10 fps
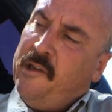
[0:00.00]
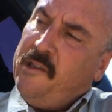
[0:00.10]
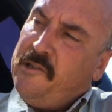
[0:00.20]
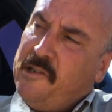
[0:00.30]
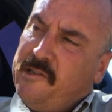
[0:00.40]

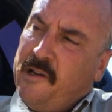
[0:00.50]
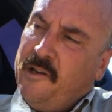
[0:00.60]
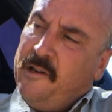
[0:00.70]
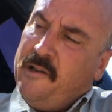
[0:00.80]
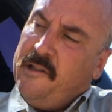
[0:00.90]
This
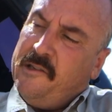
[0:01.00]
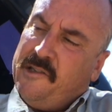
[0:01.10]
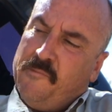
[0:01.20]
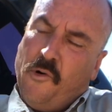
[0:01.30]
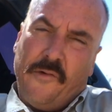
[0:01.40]

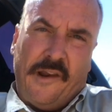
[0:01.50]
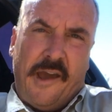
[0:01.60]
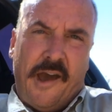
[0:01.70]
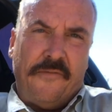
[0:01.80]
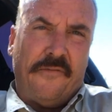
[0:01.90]
is more than
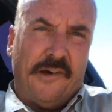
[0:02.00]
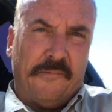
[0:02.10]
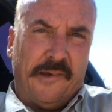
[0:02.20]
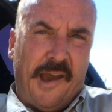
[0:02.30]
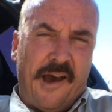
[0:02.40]
half of a
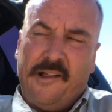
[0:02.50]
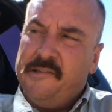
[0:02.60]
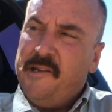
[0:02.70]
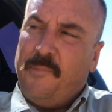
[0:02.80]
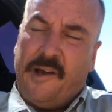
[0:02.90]
gallon
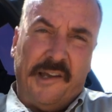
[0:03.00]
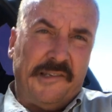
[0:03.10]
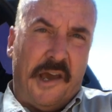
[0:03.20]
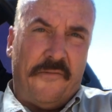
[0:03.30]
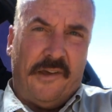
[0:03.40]
Ziploc.
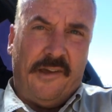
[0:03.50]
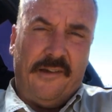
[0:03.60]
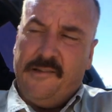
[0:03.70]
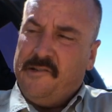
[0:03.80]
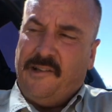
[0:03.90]
It's heavy.
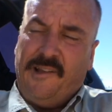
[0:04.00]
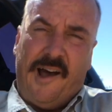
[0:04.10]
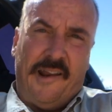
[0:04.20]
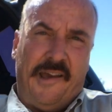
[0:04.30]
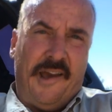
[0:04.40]
There's a
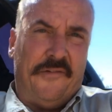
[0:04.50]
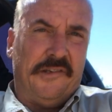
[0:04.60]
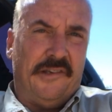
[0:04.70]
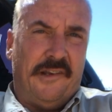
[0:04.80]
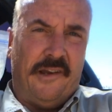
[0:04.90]
lot of
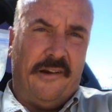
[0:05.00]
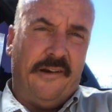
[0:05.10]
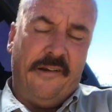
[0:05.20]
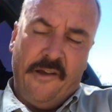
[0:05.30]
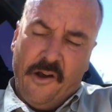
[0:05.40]
heavies in here.